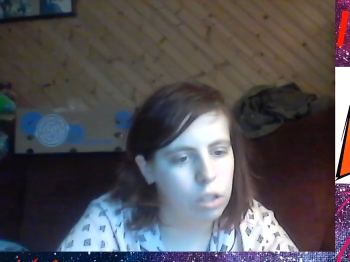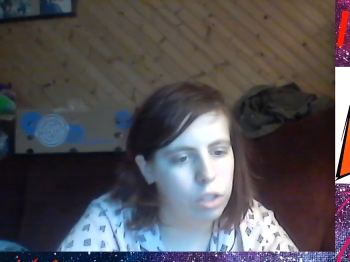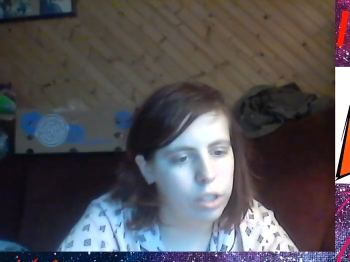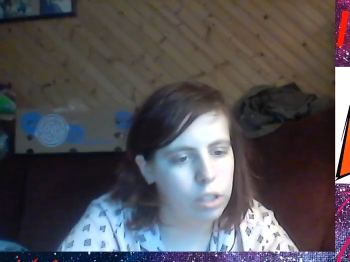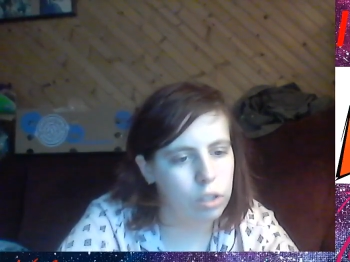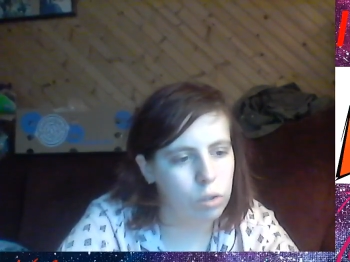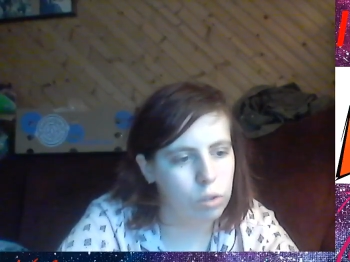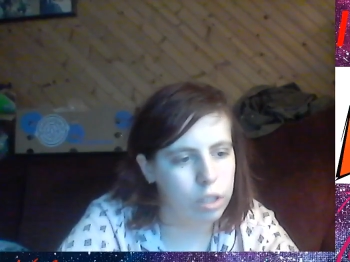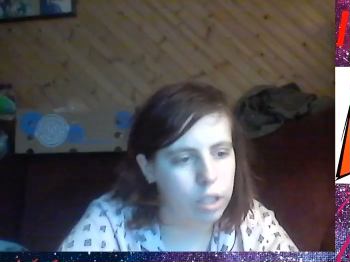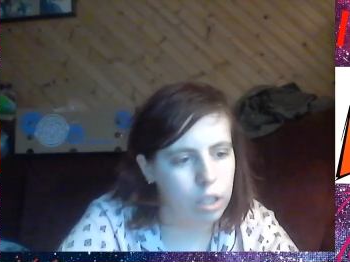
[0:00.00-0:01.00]
genius
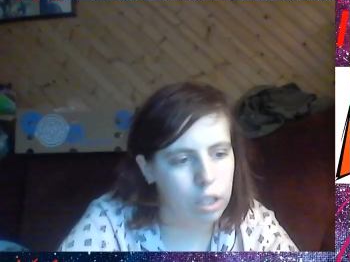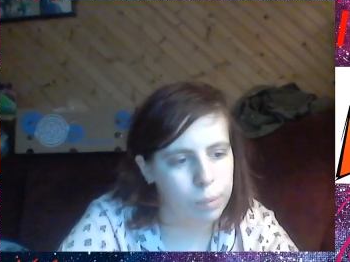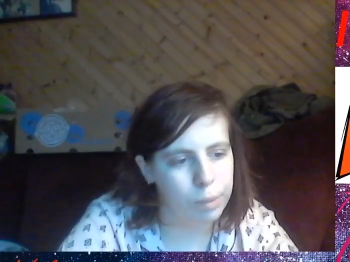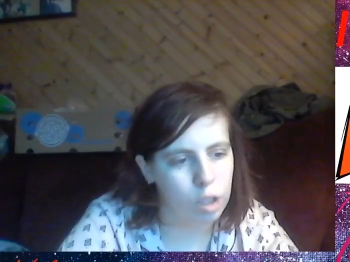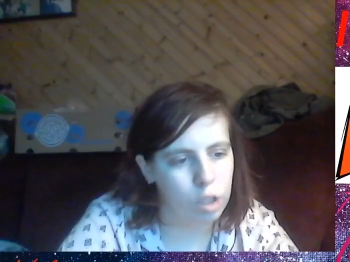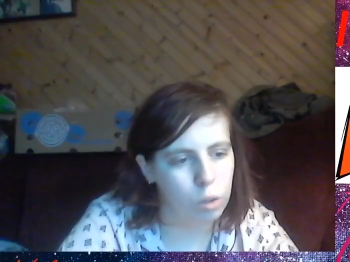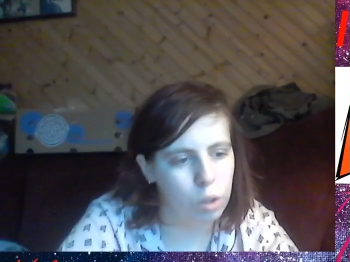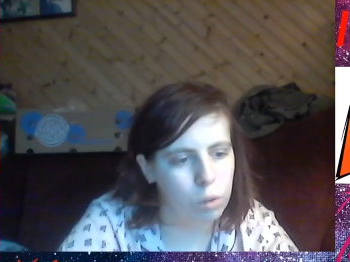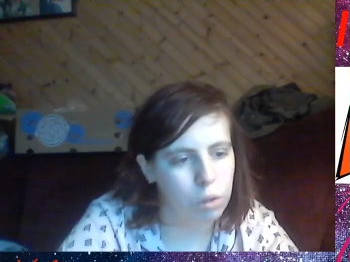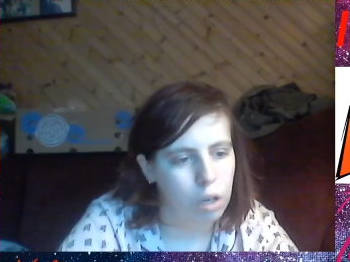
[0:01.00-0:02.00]
cruelty, especially due
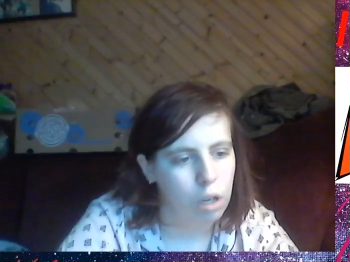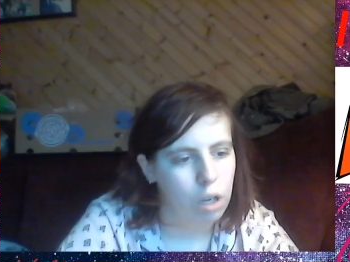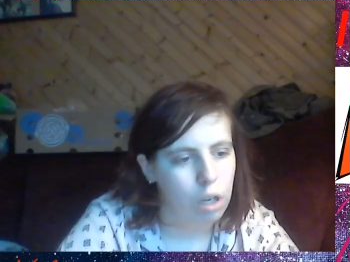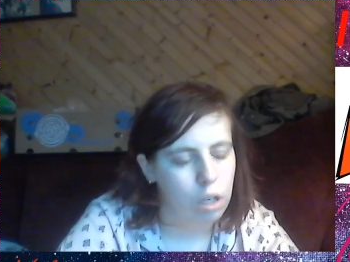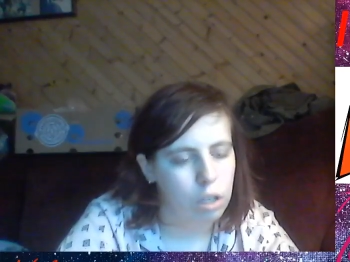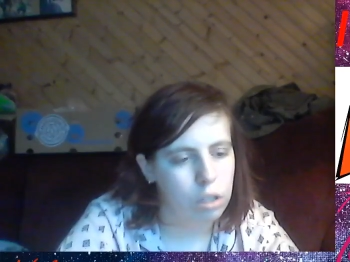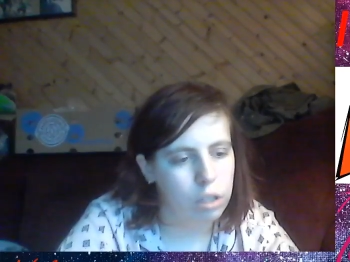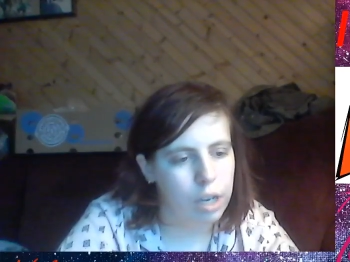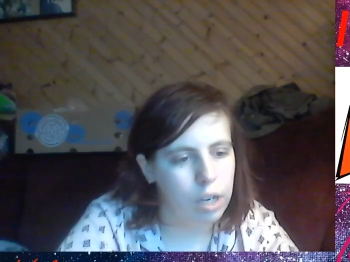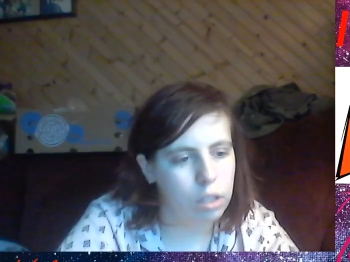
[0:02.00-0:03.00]
to
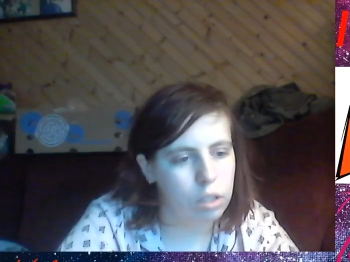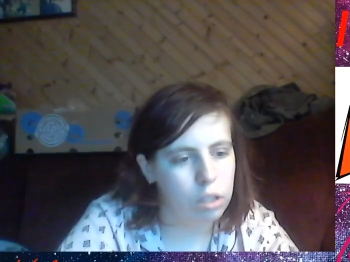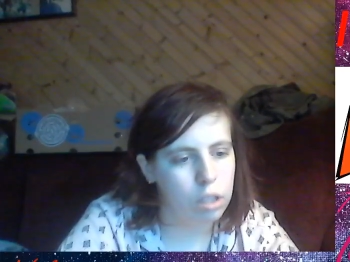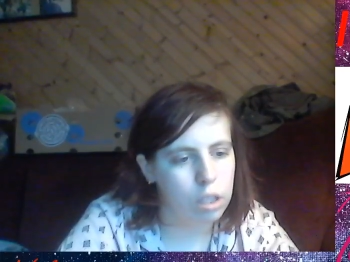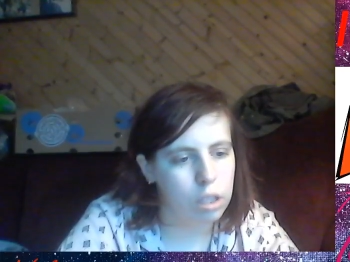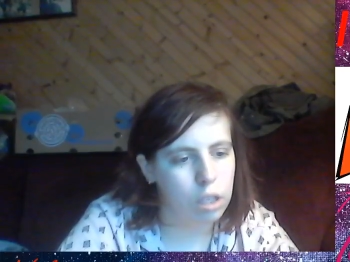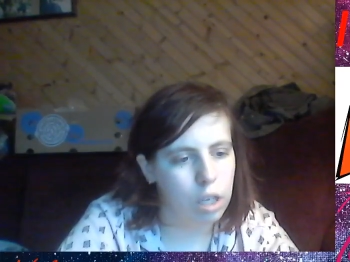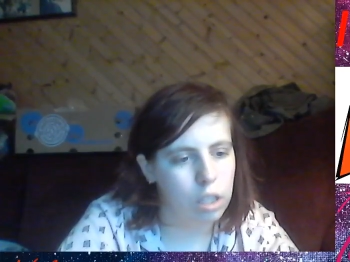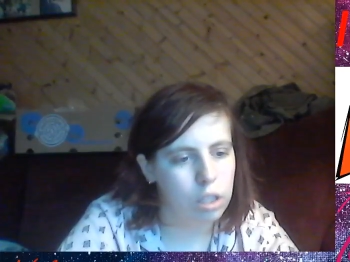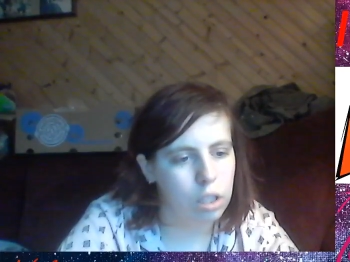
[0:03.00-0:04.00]
Gaten's success
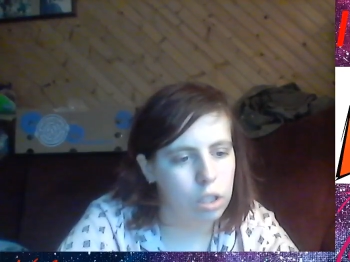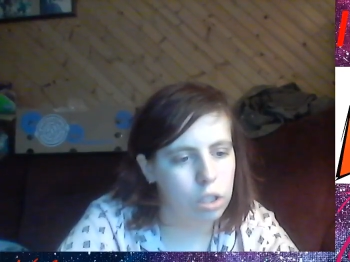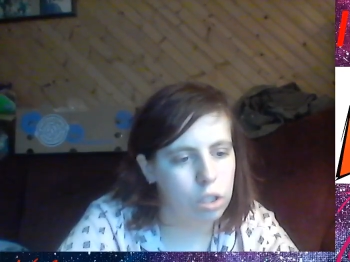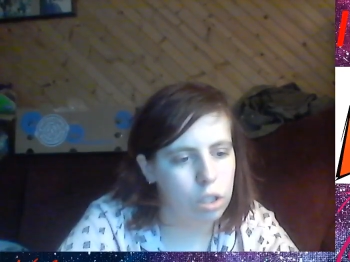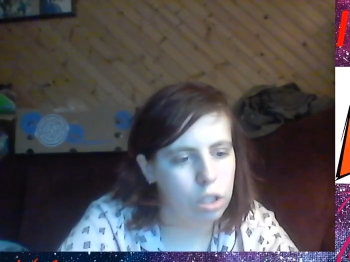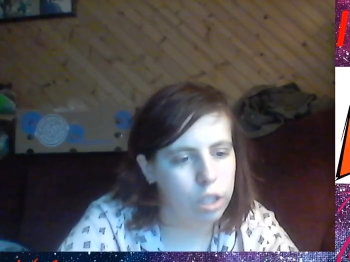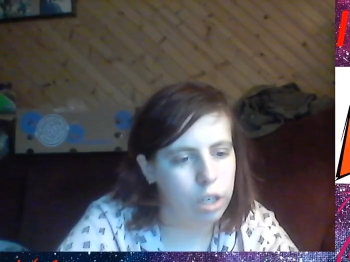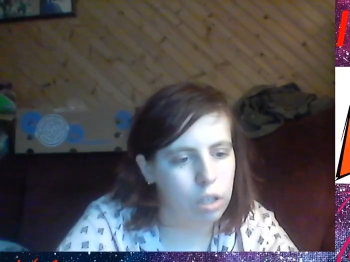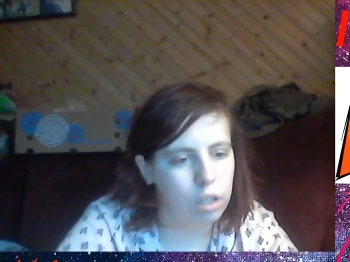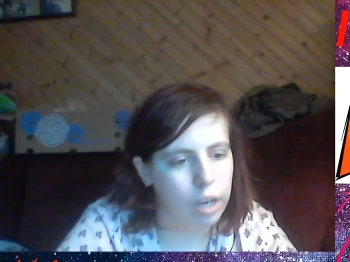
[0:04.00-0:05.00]
at such a
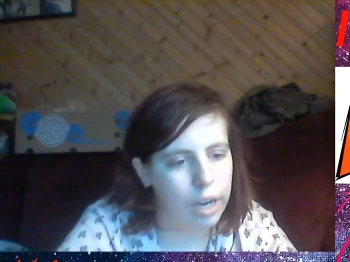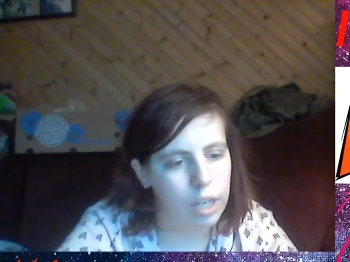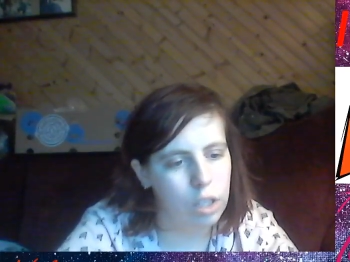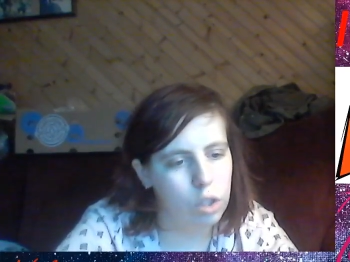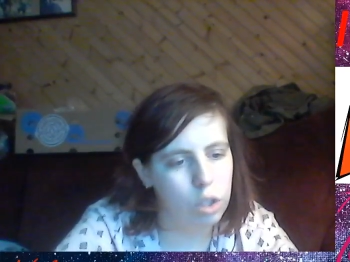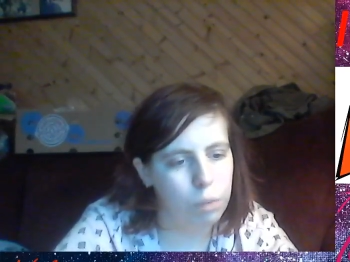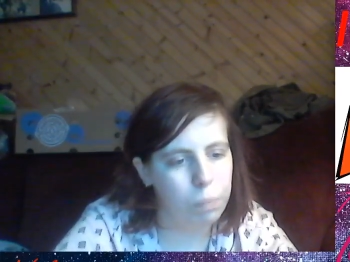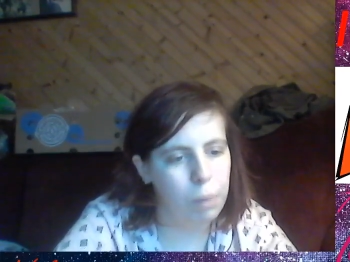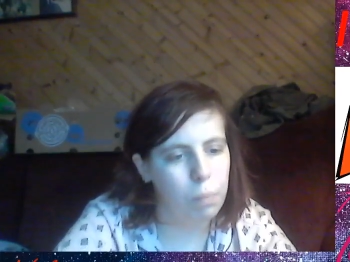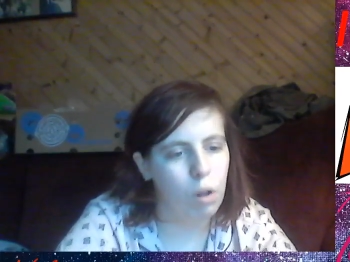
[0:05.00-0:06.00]
young age.
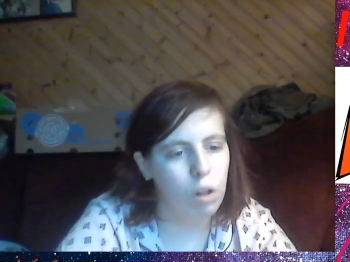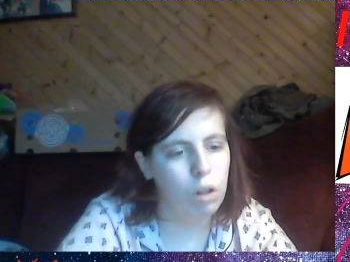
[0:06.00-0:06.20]
People